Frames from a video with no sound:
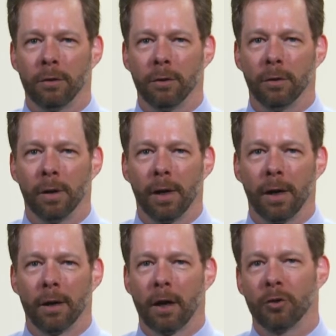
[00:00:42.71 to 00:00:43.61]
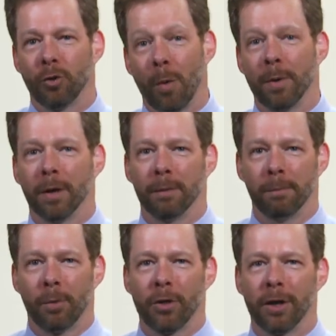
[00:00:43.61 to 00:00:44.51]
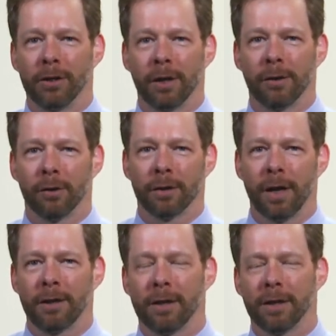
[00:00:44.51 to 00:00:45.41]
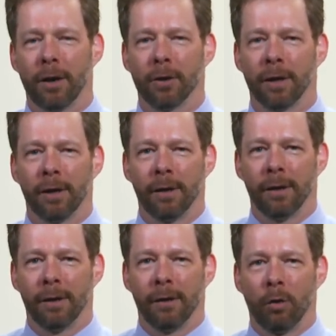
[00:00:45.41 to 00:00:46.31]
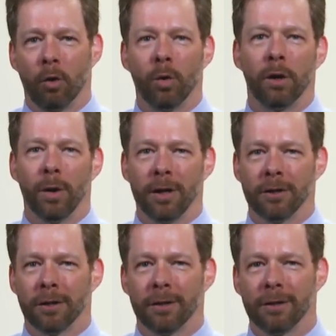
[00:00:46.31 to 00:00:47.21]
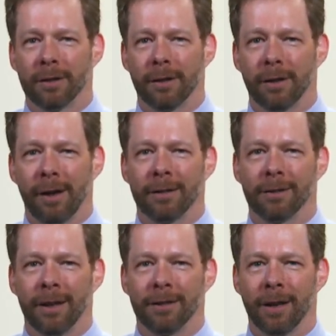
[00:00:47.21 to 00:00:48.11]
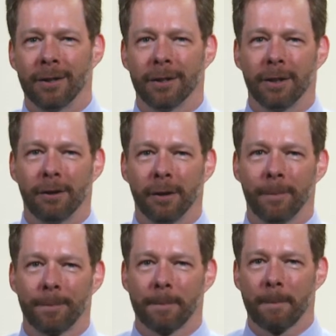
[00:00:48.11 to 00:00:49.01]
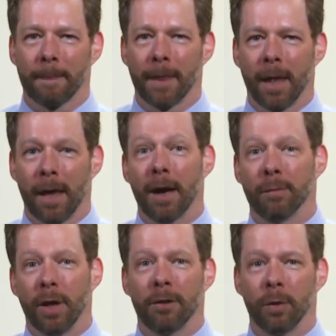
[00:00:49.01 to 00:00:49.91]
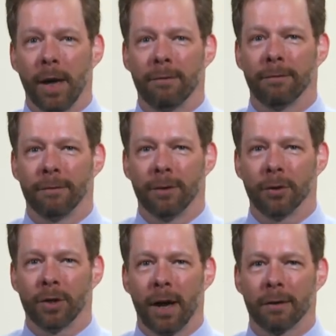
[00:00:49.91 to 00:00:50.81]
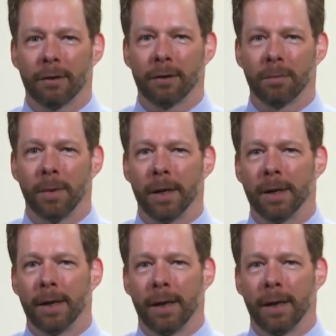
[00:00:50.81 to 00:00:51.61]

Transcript: to cut you open and put things in or take things out or rearrange things uh, as, as necessary. And I'm glad that we have those doctors. But